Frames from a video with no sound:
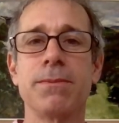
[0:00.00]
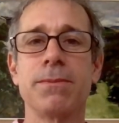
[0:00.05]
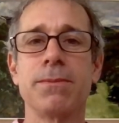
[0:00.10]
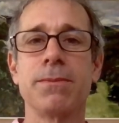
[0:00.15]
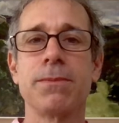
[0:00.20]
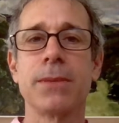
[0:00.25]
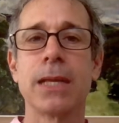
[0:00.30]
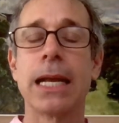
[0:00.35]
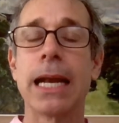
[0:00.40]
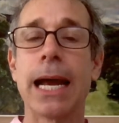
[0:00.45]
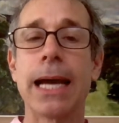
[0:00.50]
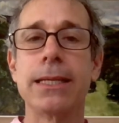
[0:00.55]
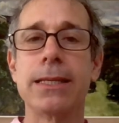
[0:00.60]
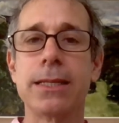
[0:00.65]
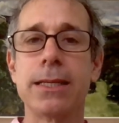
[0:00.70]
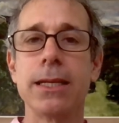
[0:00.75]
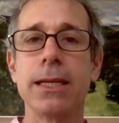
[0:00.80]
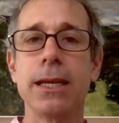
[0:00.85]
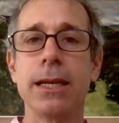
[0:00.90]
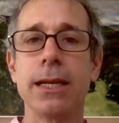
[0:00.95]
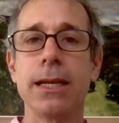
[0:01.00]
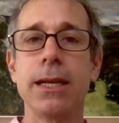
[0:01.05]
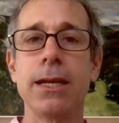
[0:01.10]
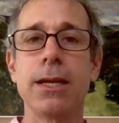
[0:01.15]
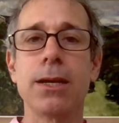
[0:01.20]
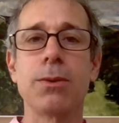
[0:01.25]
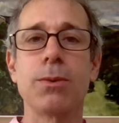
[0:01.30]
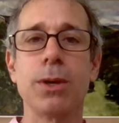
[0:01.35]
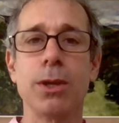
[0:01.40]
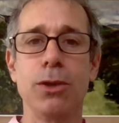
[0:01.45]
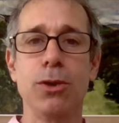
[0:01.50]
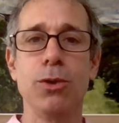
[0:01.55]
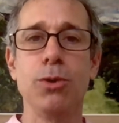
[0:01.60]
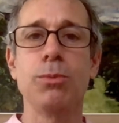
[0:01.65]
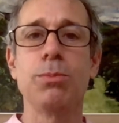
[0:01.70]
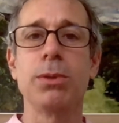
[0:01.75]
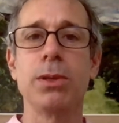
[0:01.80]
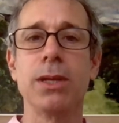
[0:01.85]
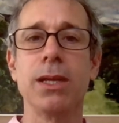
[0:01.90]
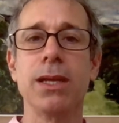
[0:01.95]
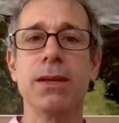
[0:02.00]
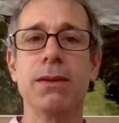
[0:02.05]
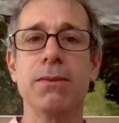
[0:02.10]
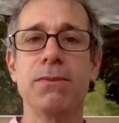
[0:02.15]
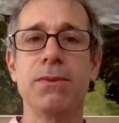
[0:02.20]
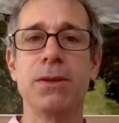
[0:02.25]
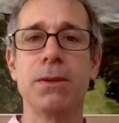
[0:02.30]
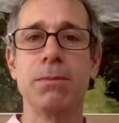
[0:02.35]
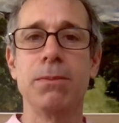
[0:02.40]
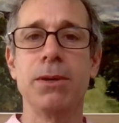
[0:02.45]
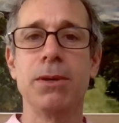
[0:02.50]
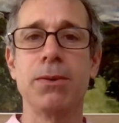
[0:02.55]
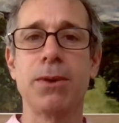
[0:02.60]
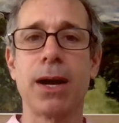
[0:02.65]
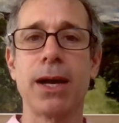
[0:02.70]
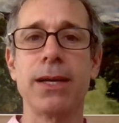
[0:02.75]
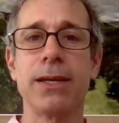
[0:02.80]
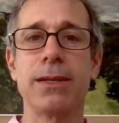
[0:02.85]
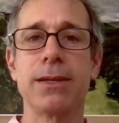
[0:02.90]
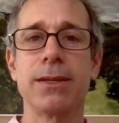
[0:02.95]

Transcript: And I see and hear what you believe to be right.